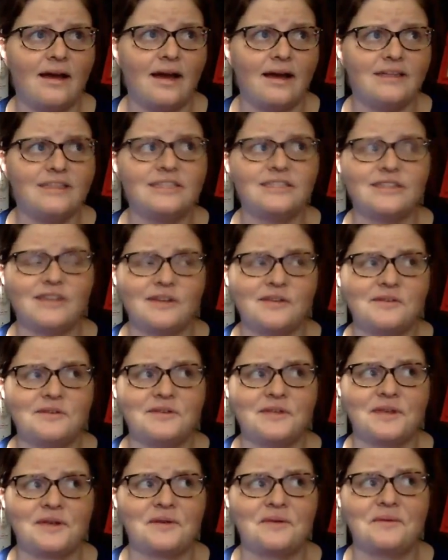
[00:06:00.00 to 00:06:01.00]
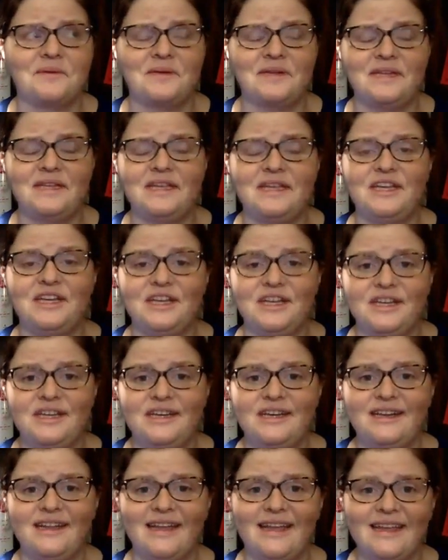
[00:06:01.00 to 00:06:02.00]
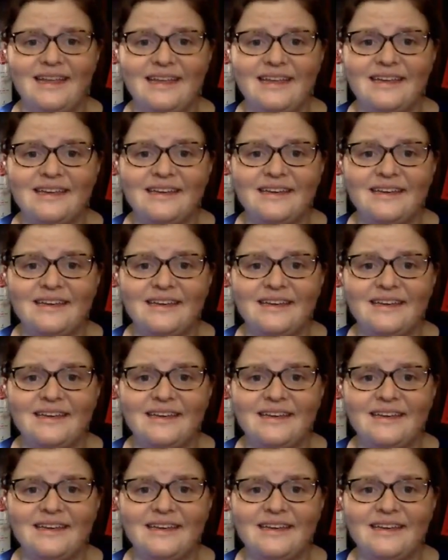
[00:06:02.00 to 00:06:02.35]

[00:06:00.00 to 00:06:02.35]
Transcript: just thought it was like a really good, like,